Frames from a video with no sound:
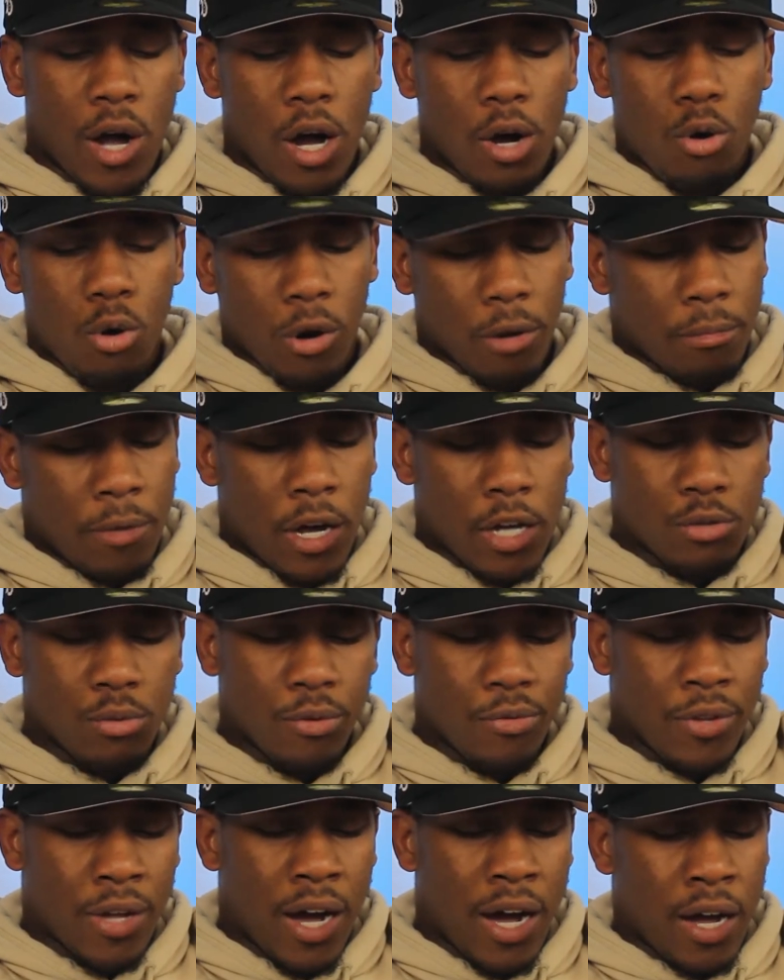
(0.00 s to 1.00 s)
Korkmaz with
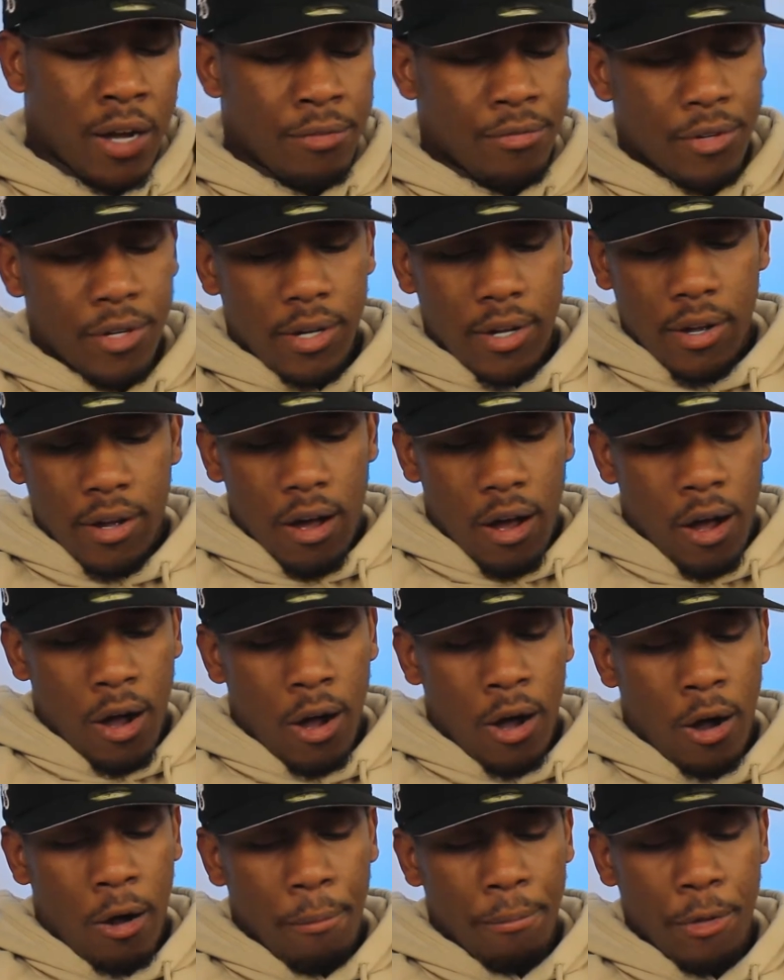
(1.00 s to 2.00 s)
9.
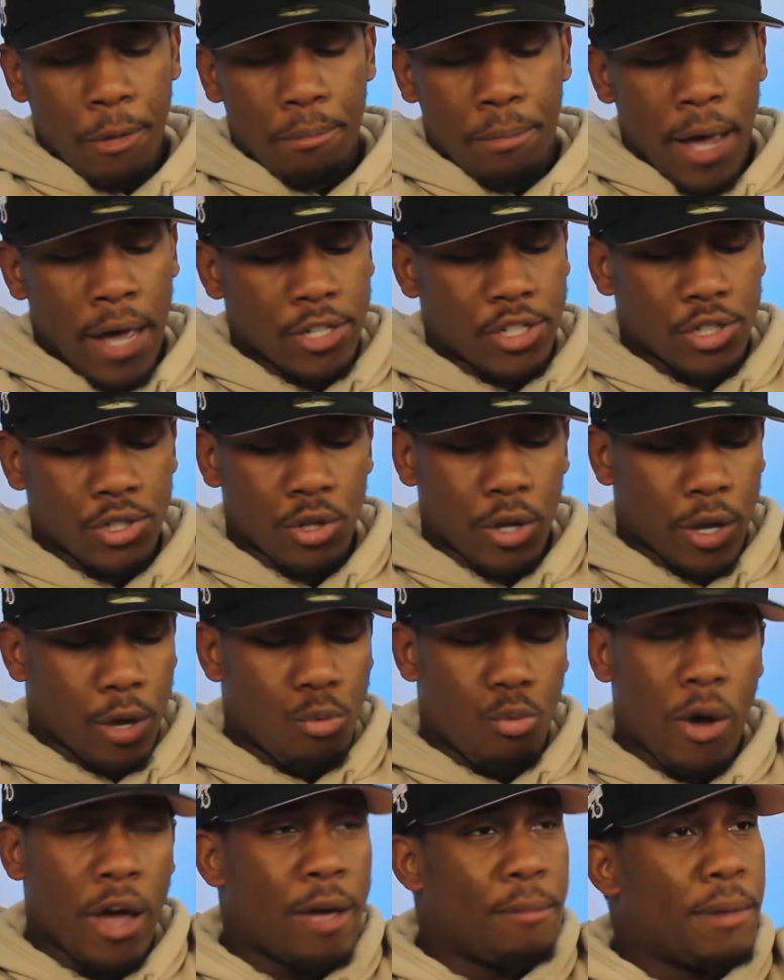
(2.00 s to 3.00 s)
The bench is looking
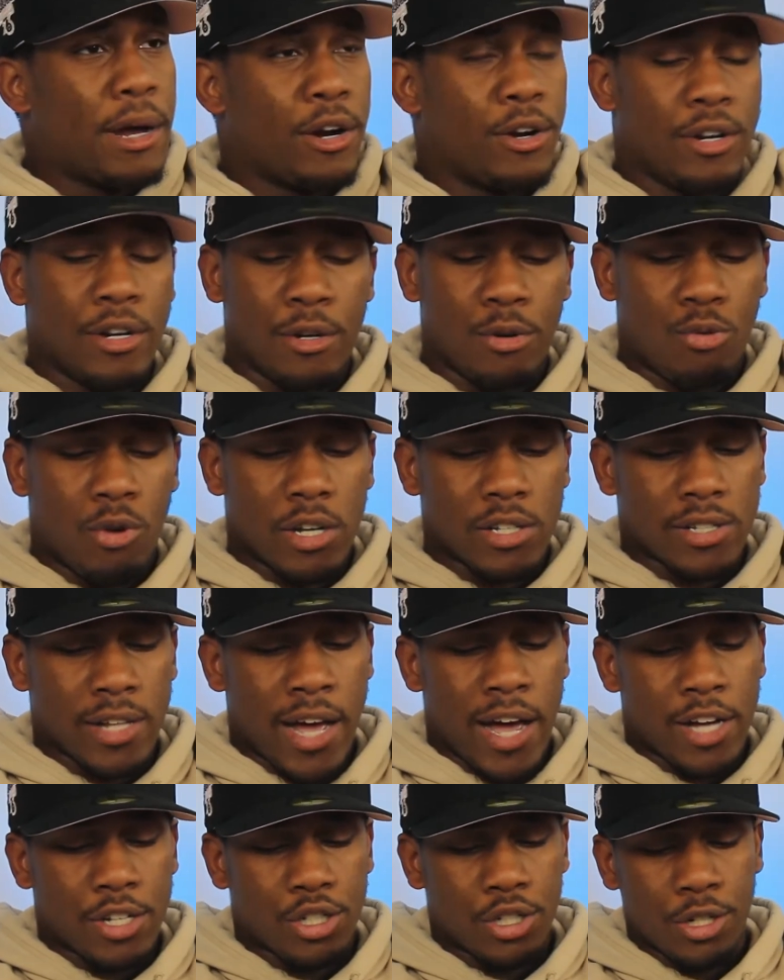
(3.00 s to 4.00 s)
way better than it was
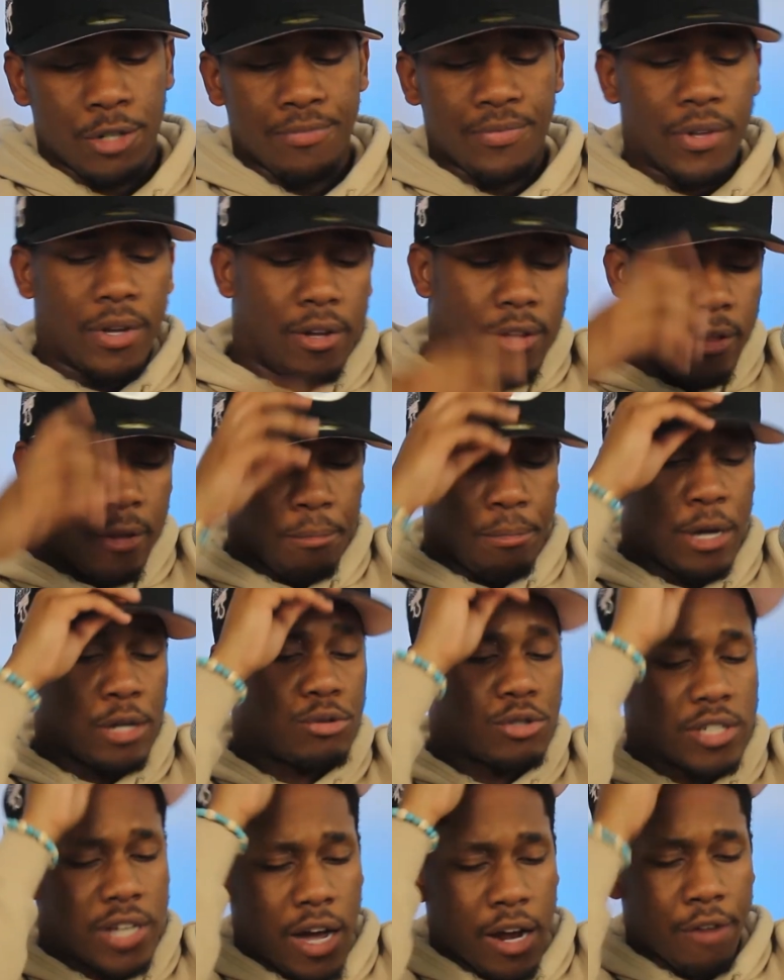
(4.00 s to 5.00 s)
last year. The bench
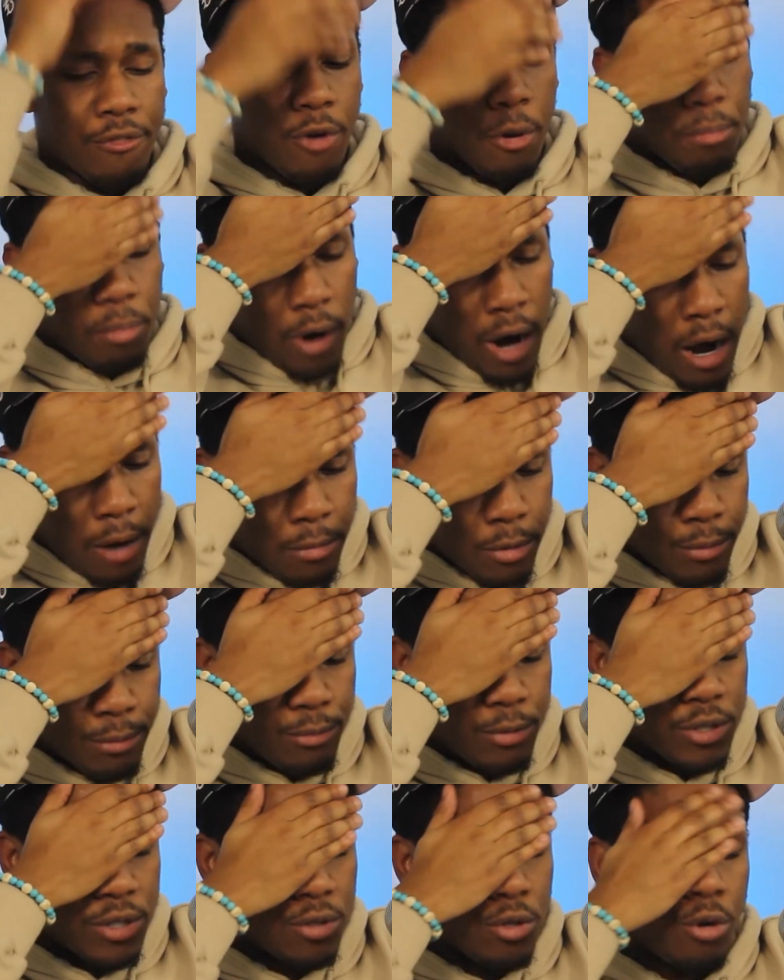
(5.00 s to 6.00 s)
was kind of our problem,
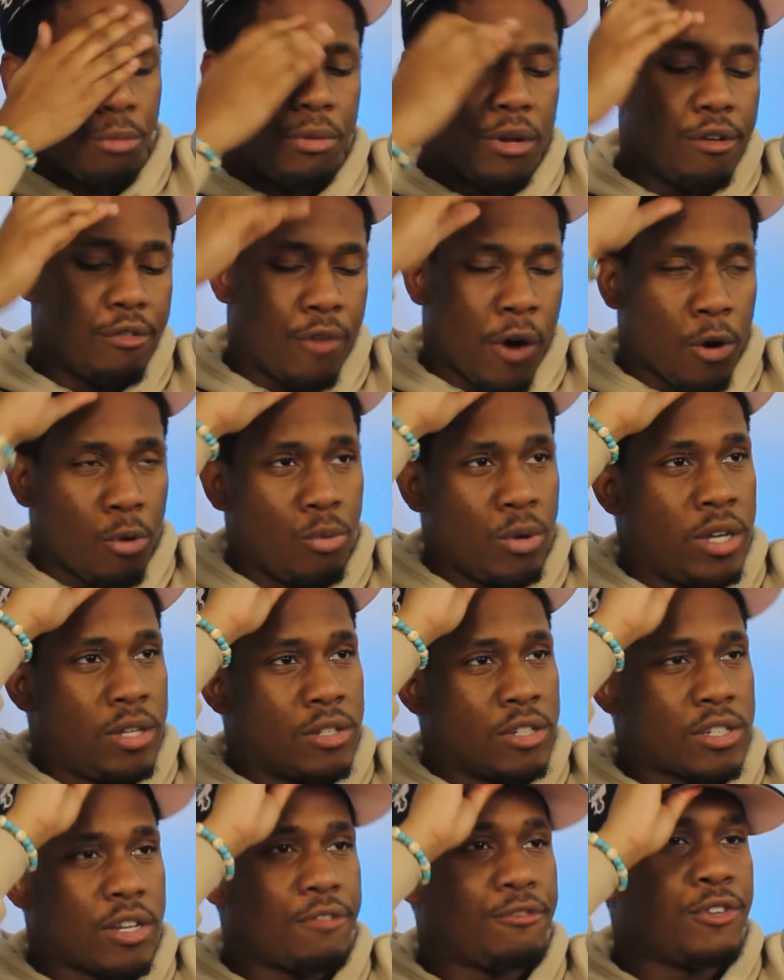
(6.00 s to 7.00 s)
was a little bit of our
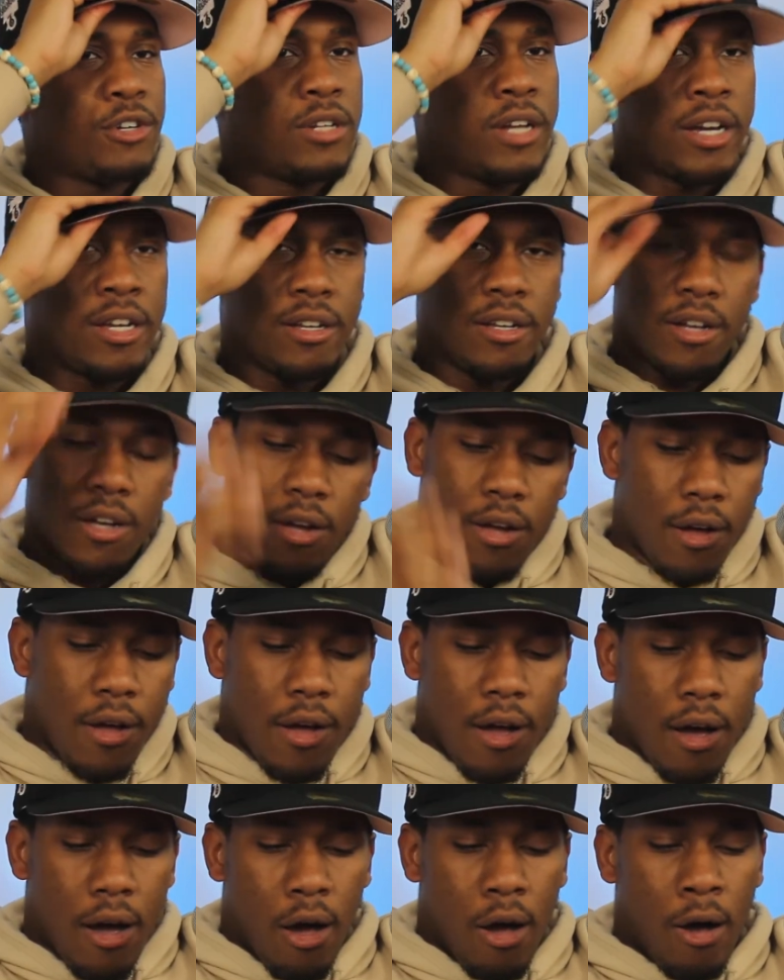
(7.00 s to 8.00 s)
weakness, I feel like.
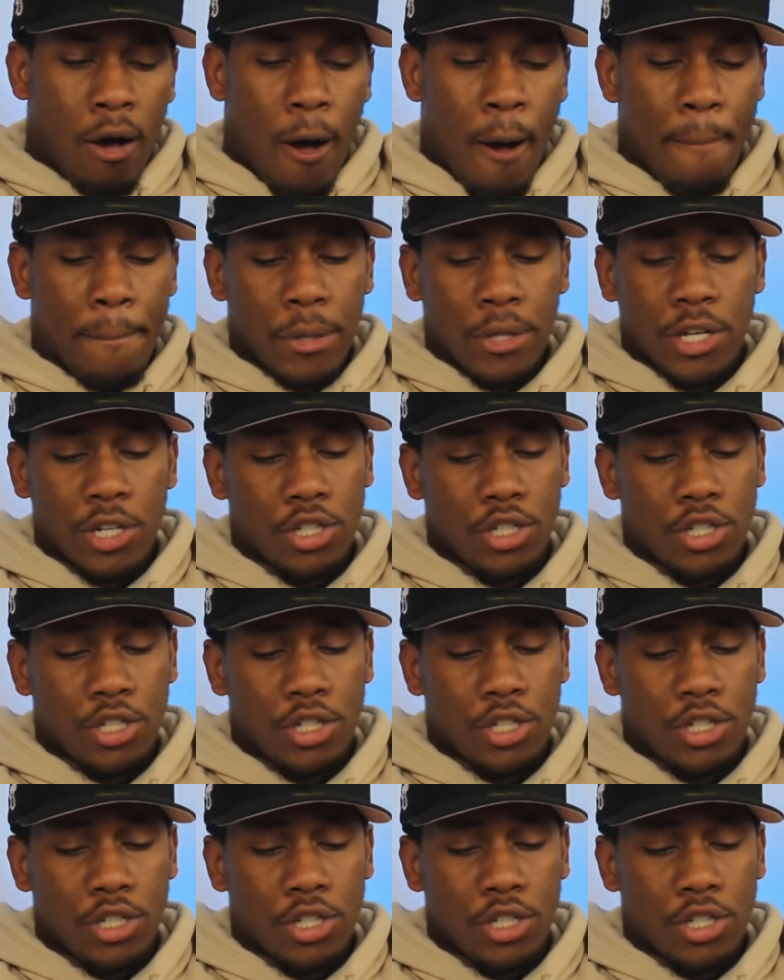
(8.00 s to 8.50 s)
But this